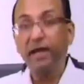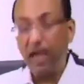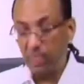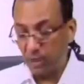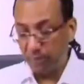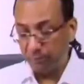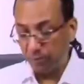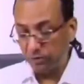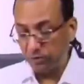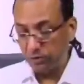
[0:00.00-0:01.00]
in
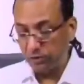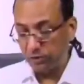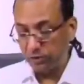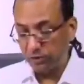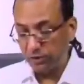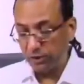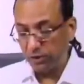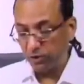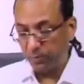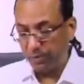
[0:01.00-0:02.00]
the
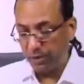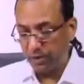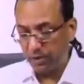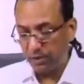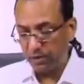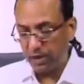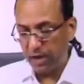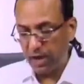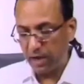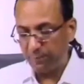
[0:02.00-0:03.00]
superior
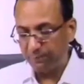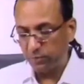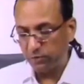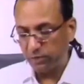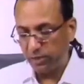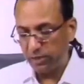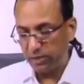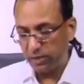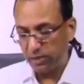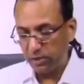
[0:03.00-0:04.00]
and
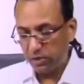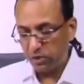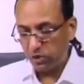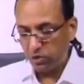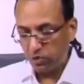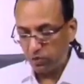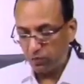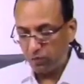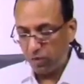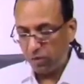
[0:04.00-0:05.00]
posterior
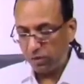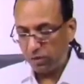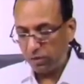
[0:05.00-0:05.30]
wall